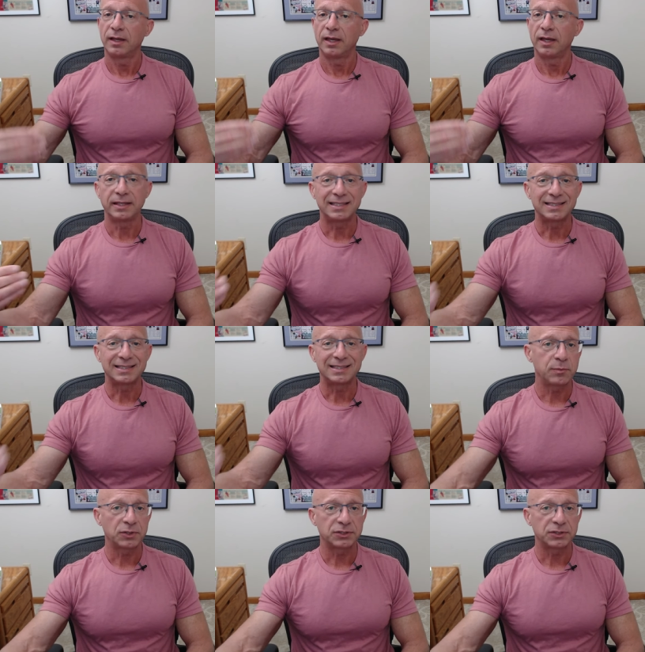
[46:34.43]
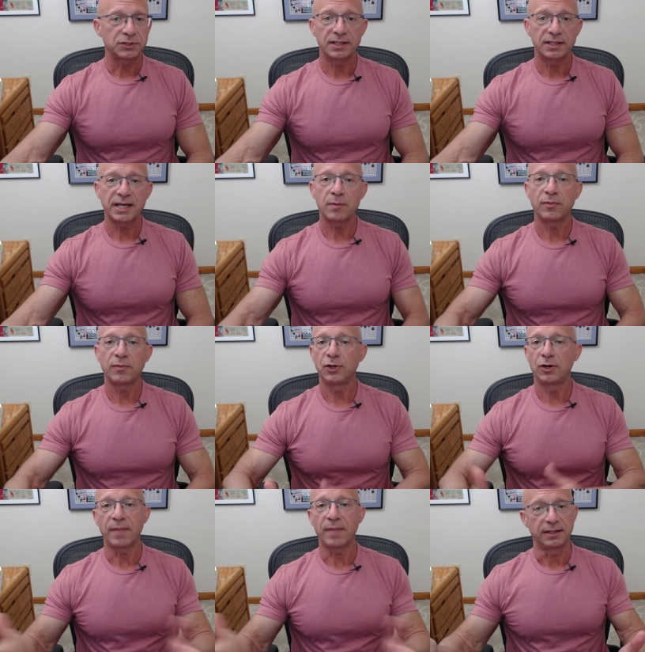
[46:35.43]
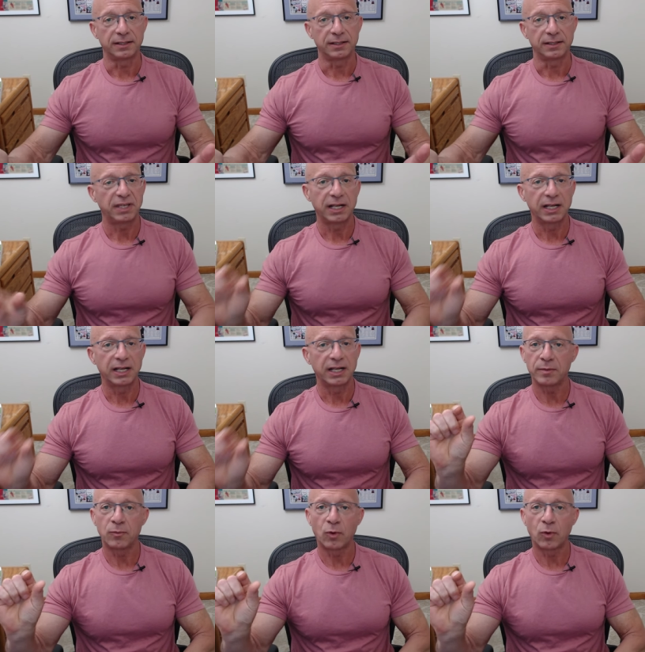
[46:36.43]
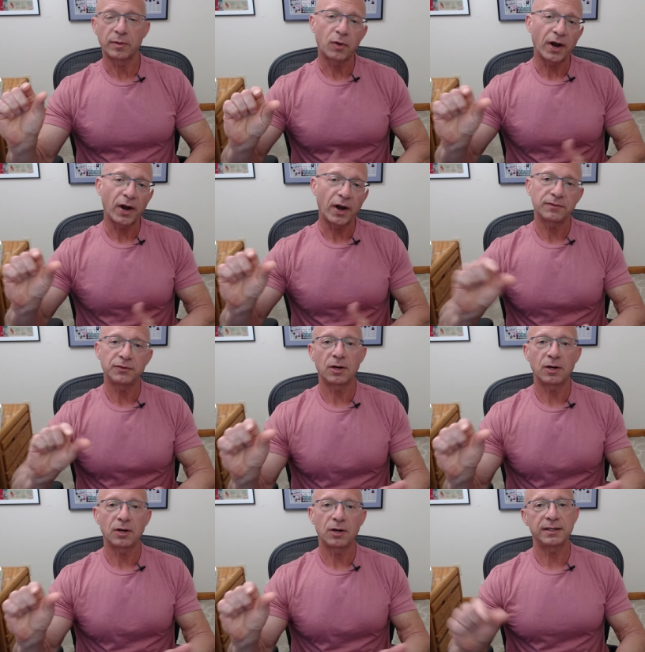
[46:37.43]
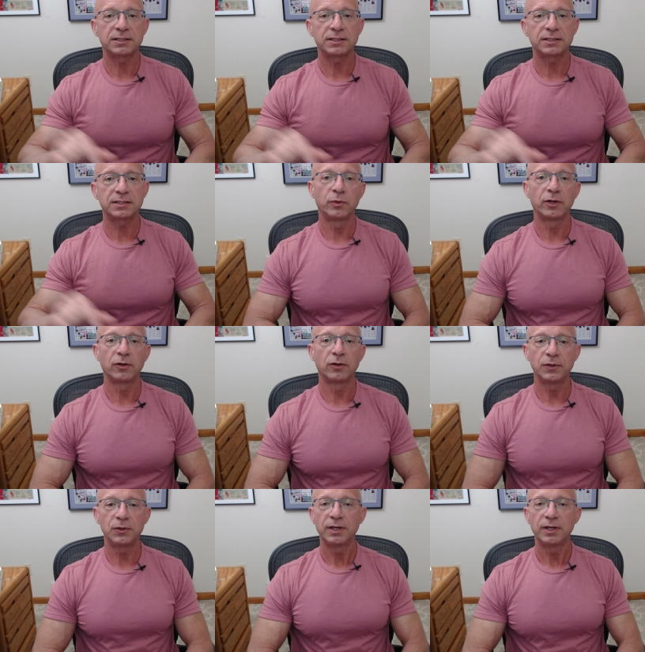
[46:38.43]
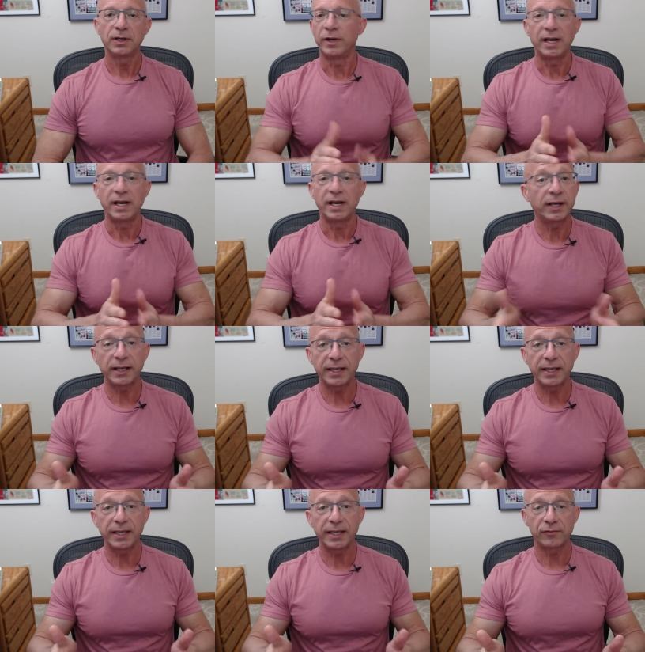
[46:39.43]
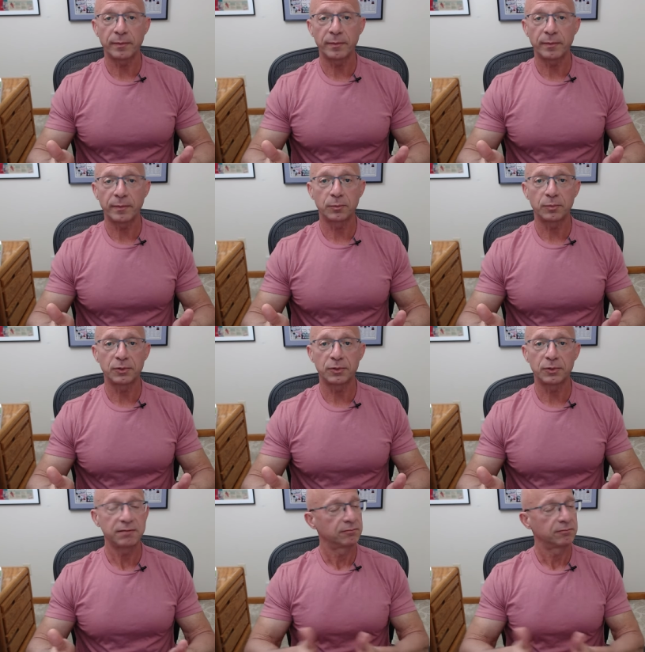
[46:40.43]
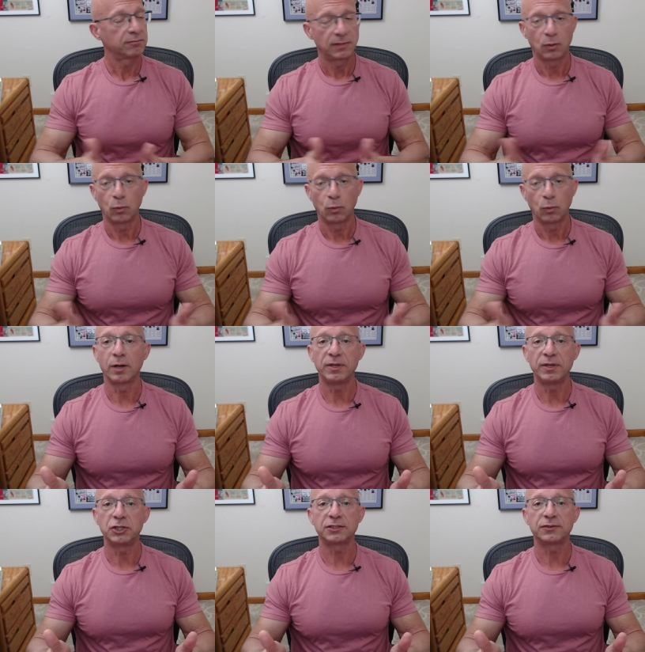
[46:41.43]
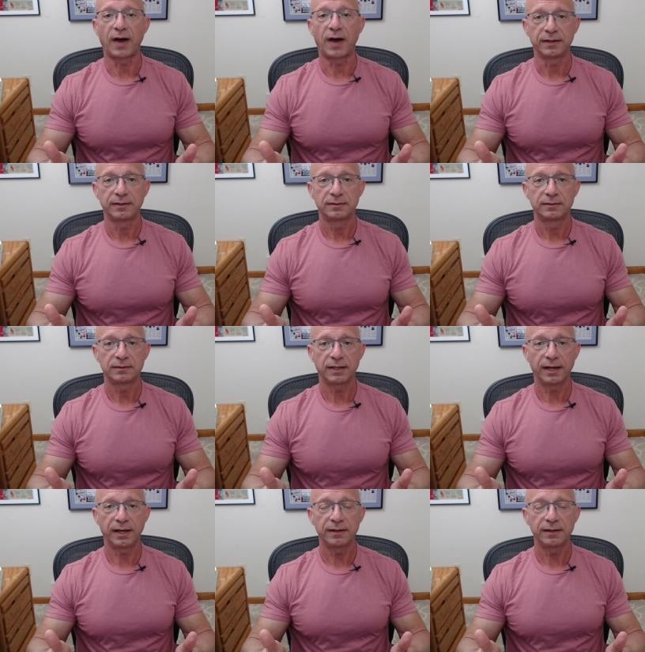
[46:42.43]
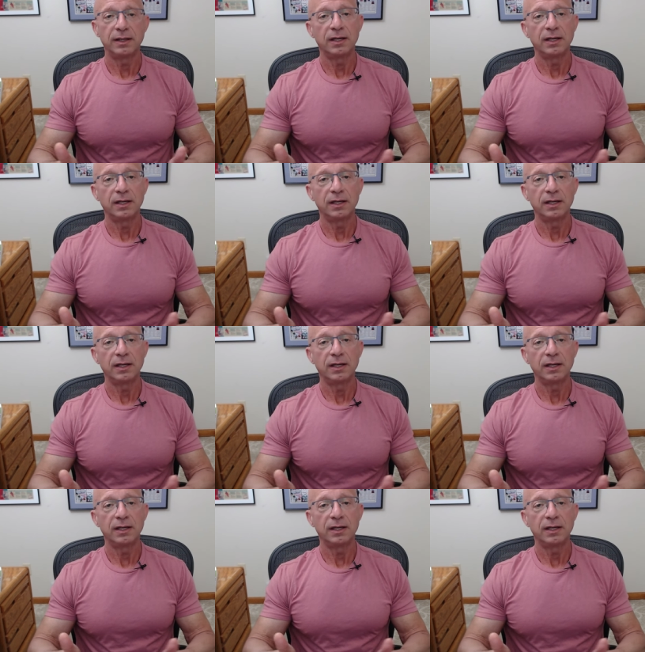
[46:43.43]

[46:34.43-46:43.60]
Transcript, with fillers: at least 90% of the time if you're in maintenance. Get a little bit more of a break if you're in maintenance on the real food. We're never going to get away from it 100%. We're going to be just fine. Okay?